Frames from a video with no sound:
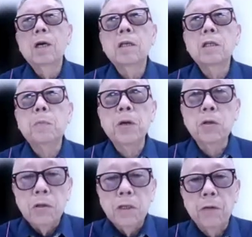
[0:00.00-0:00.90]
this
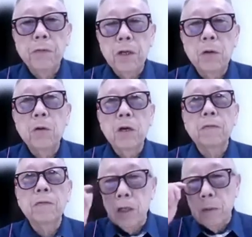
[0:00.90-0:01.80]
patient definitely will
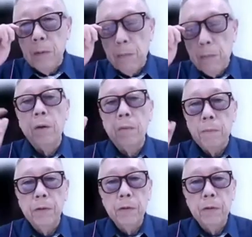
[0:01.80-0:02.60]
have sleeping problem.